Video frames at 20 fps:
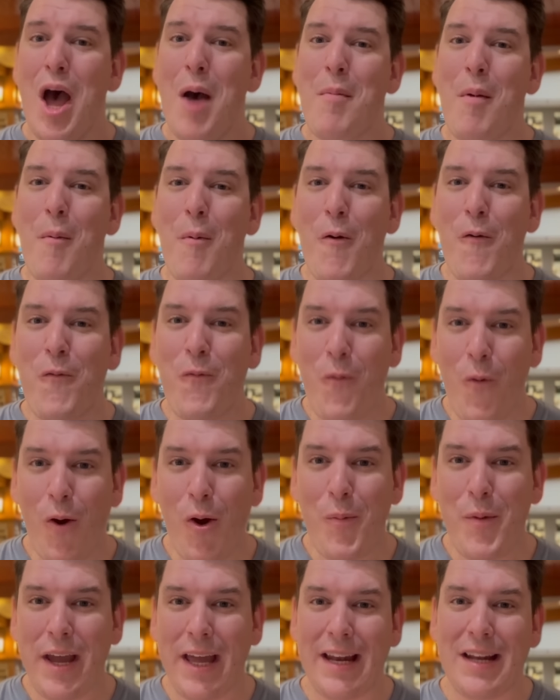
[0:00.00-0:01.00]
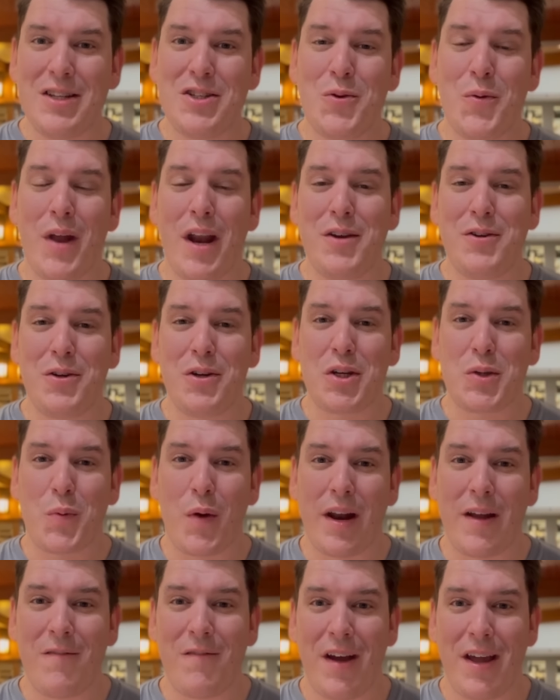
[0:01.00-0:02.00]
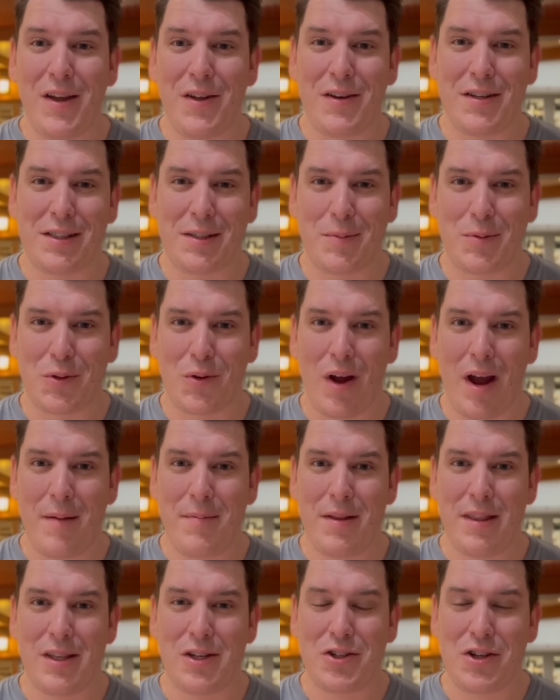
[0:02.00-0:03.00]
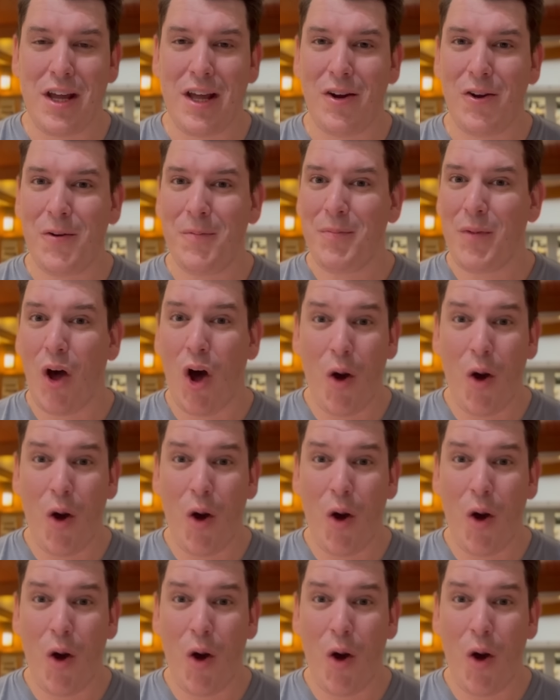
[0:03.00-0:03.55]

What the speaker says: But before we get into it, I do just wanna invite you to subscribe to the channel.